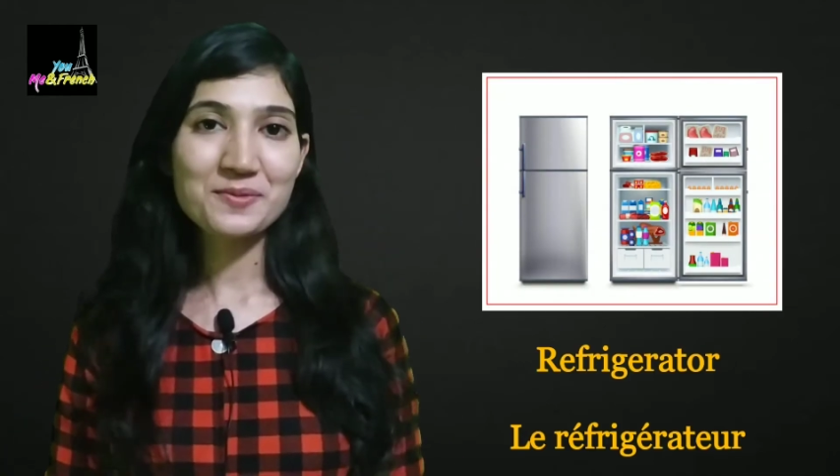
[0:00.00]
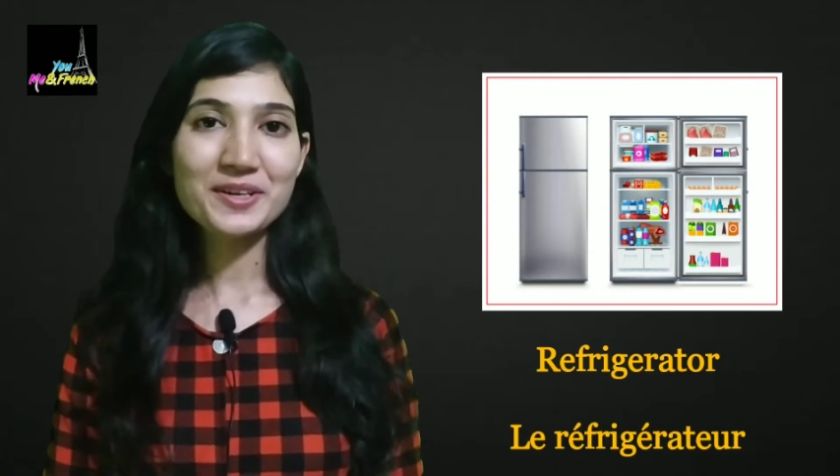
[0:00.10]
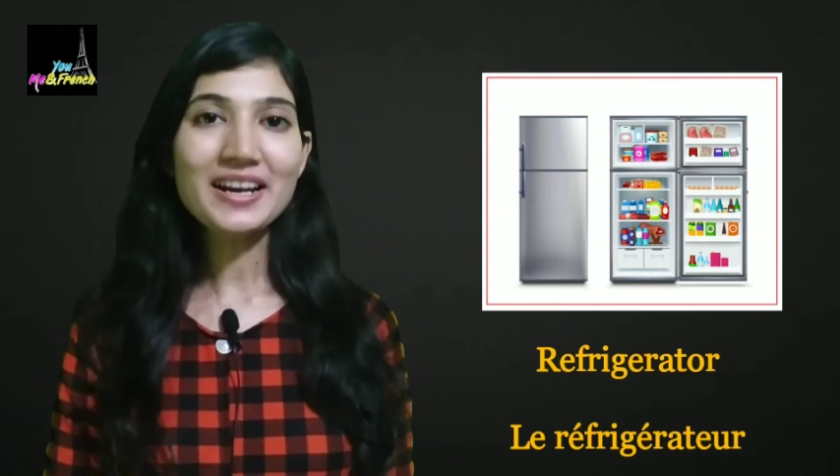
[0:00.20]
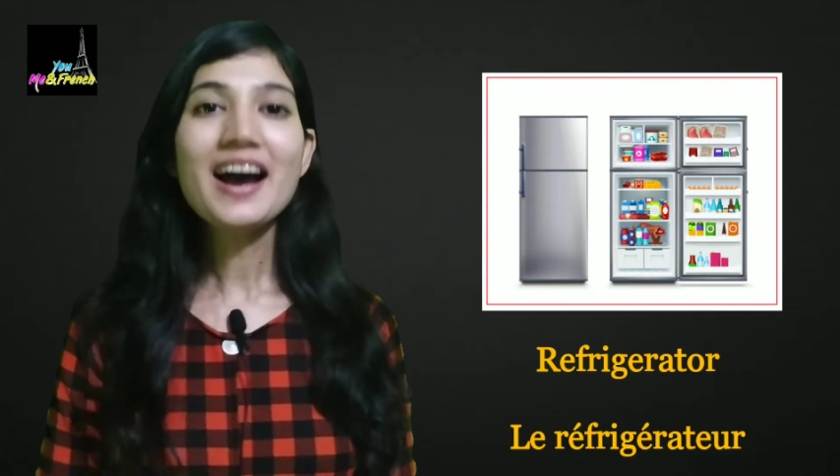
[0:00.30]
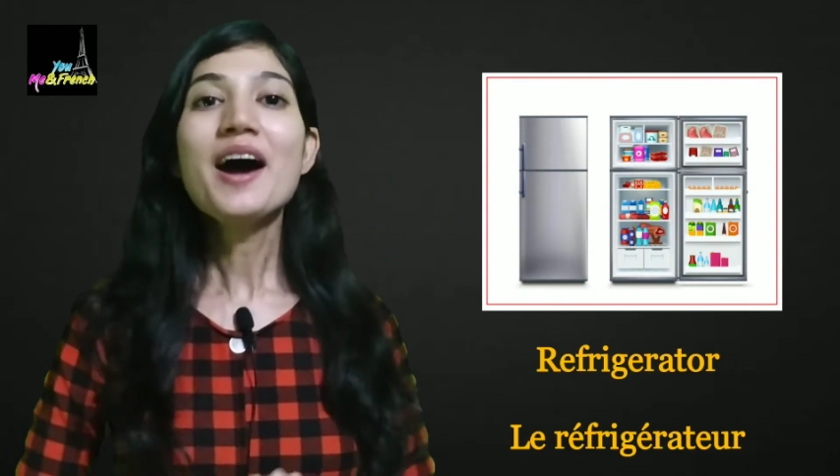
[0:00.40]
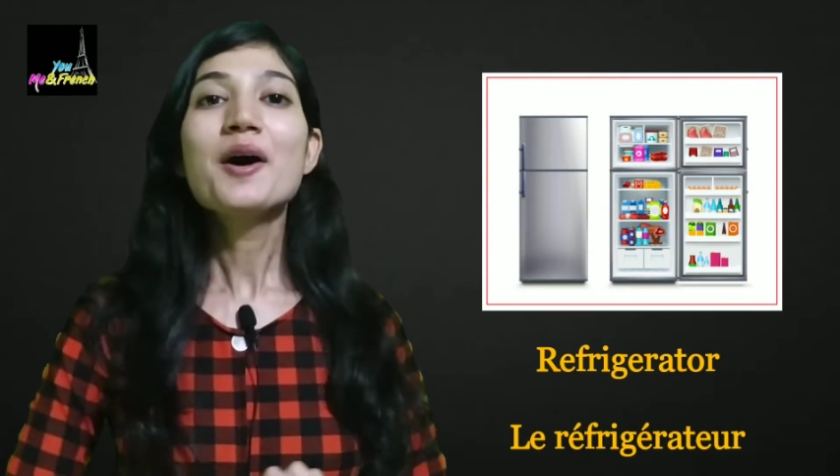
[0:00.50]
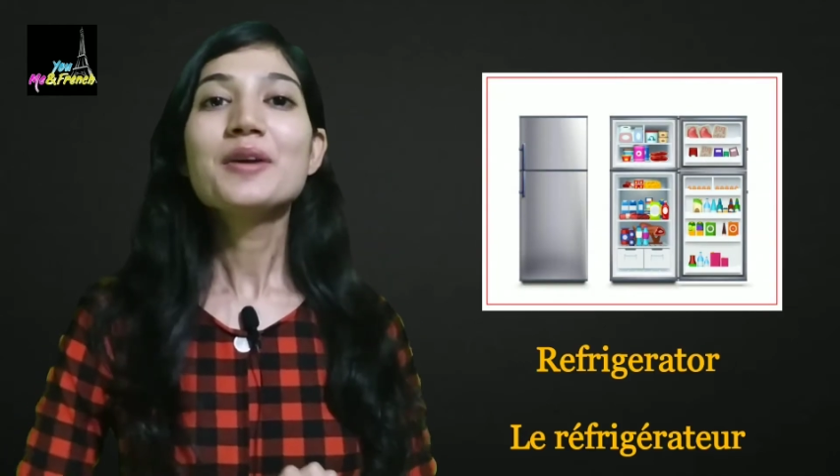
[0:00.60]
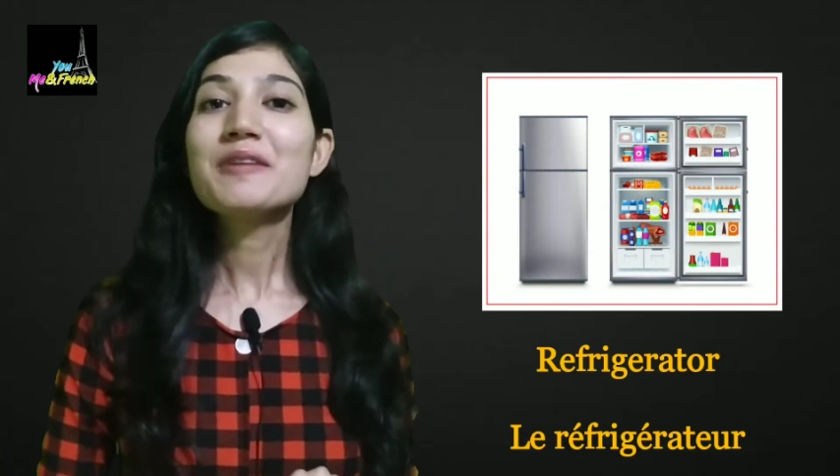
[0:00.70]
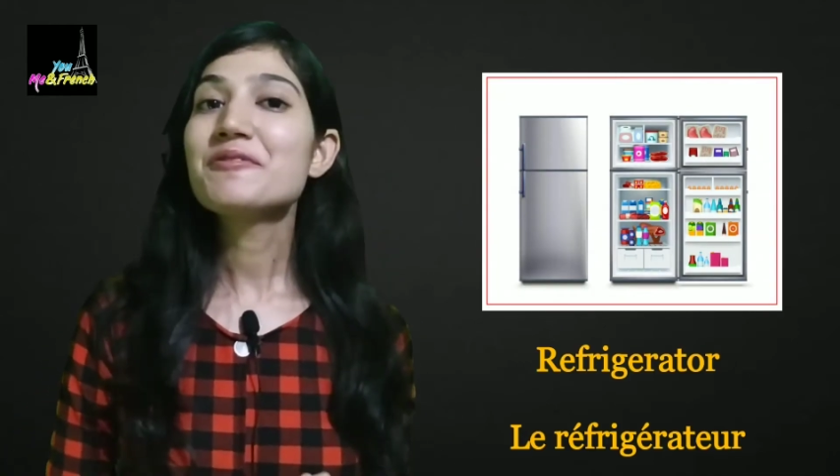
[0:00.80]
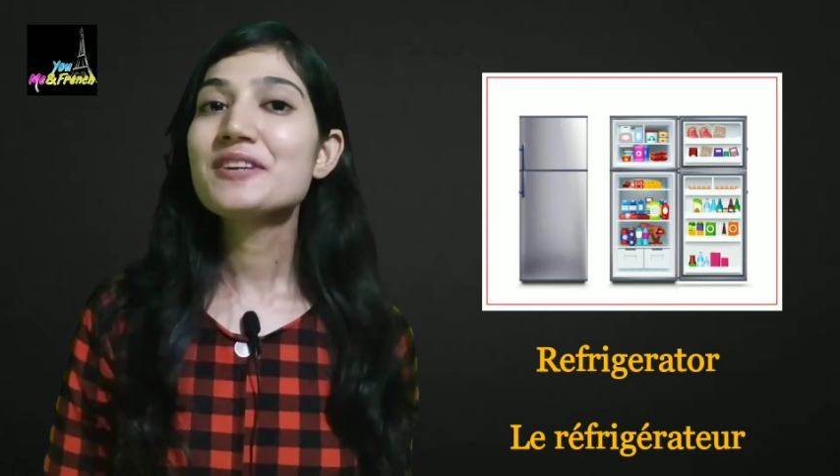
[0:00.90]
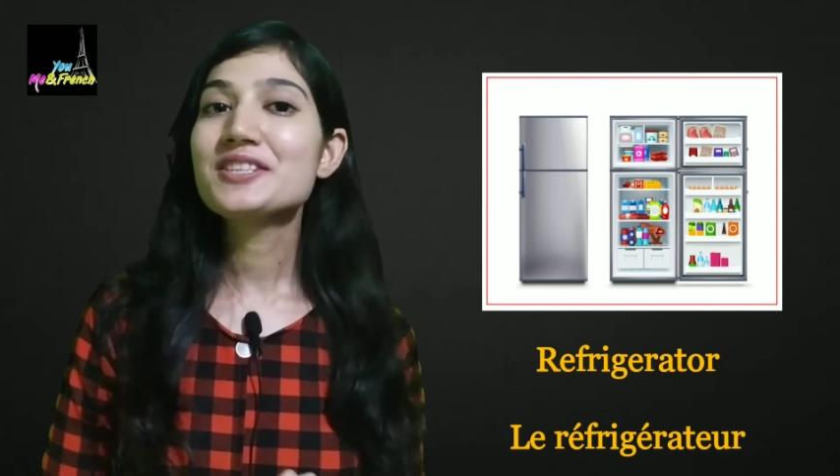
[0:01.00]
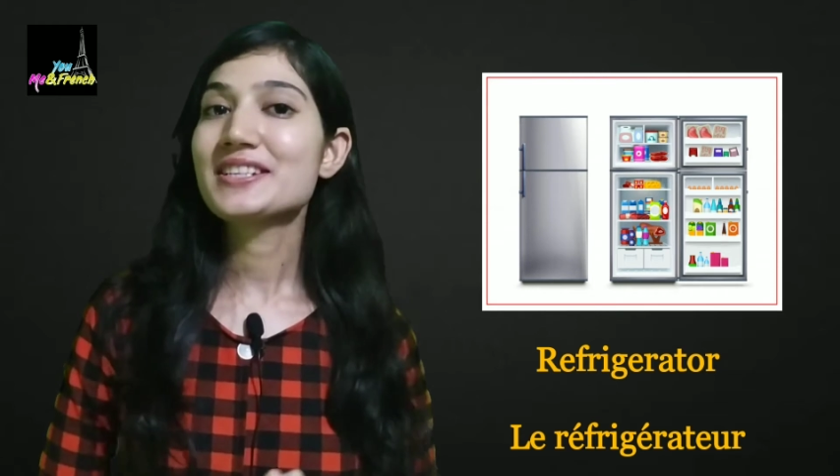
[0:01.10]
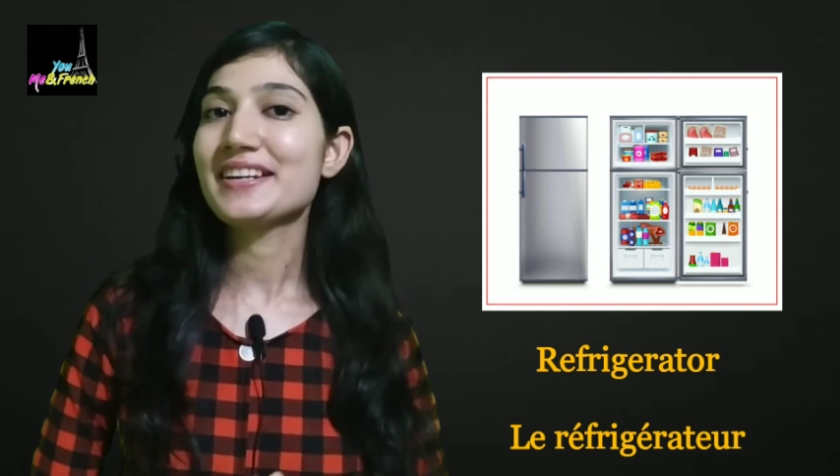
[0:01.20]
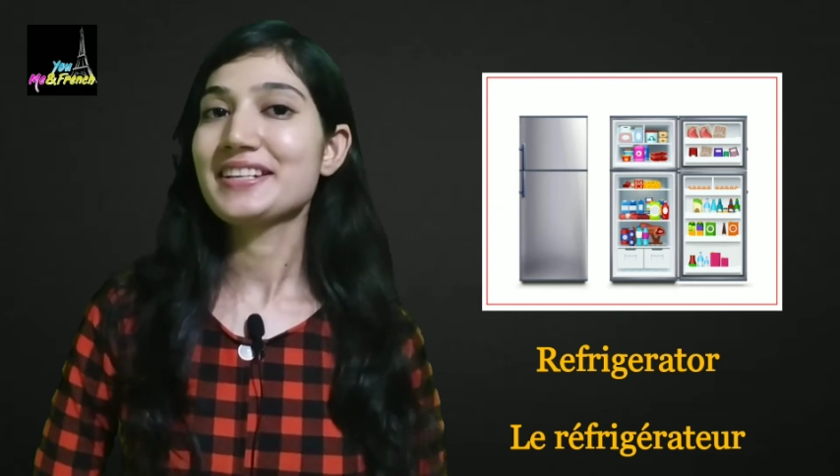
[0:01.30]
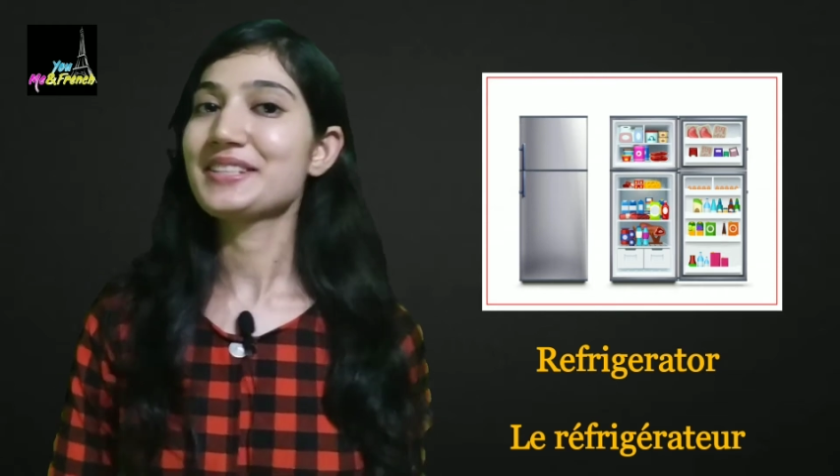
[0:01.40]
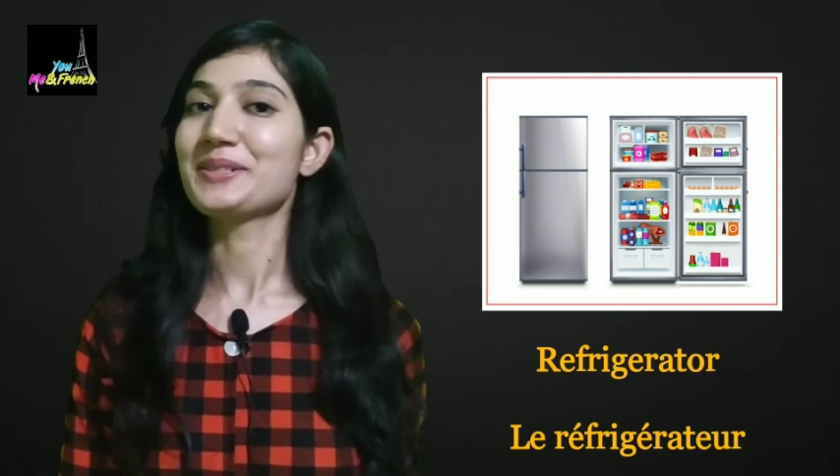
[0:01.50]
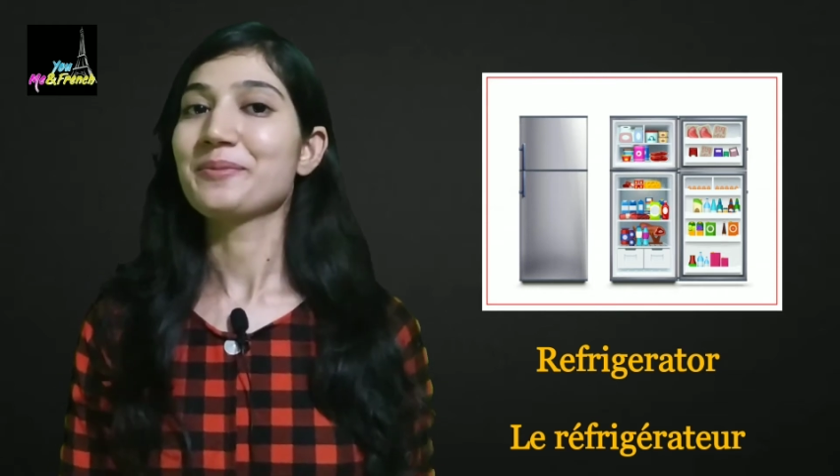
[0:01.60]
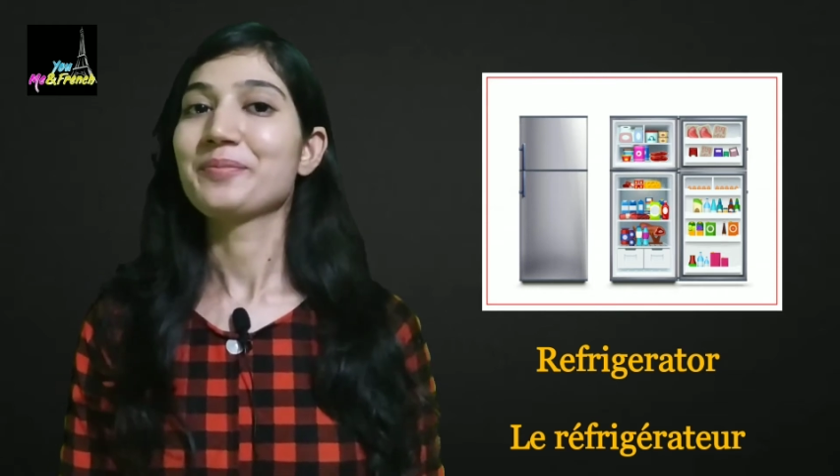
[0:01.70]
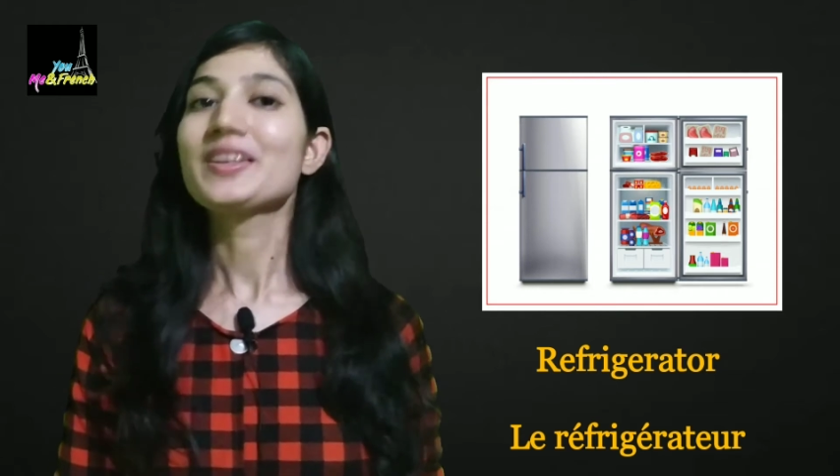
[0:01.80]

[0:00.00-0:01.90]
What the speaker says: word, refrigerator.